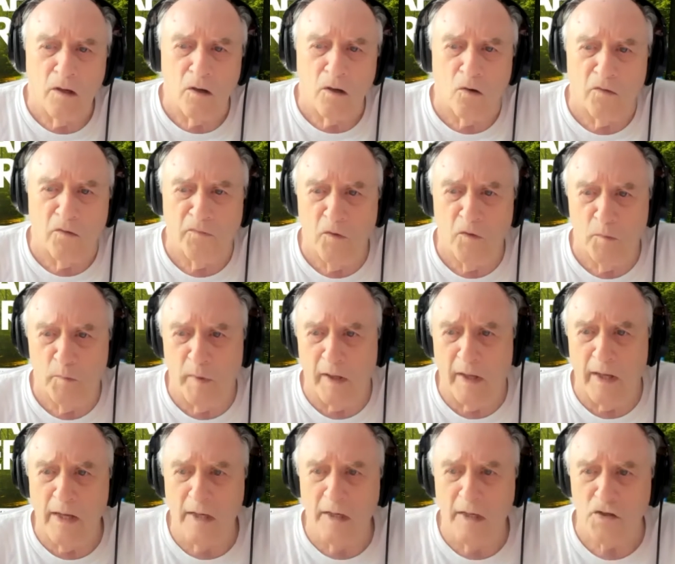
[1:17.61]
Kerfoot
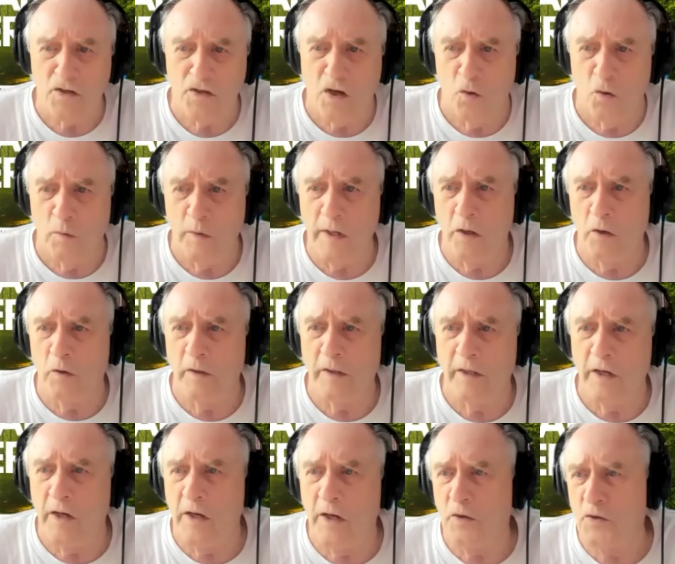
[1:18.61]
began his career in
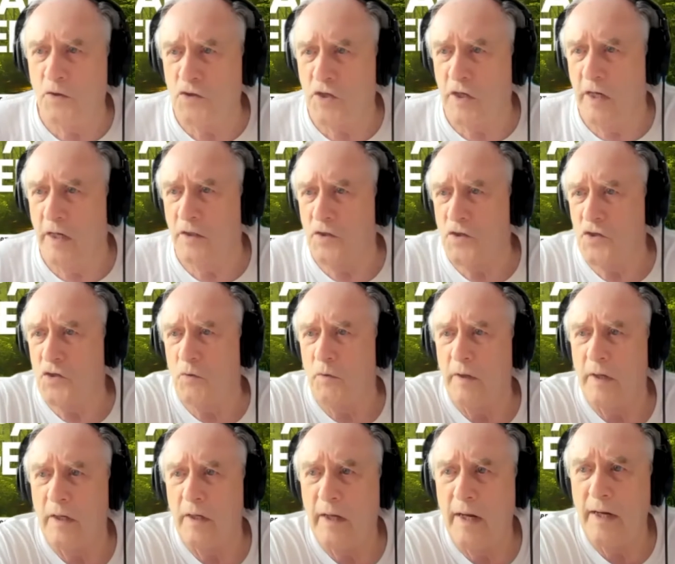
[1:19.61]
the energy
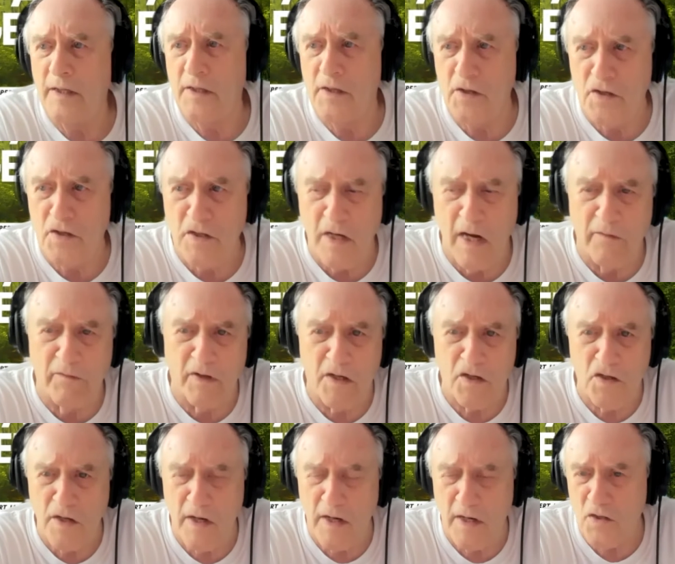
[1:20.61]
industry in
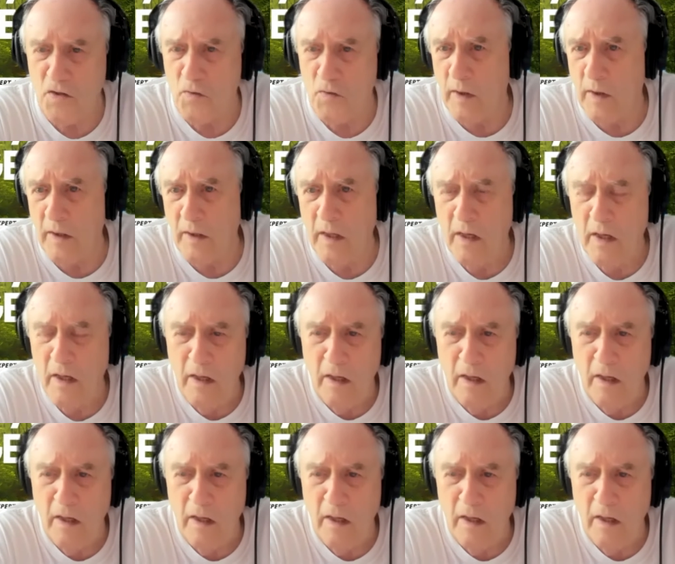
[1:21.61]
1976 when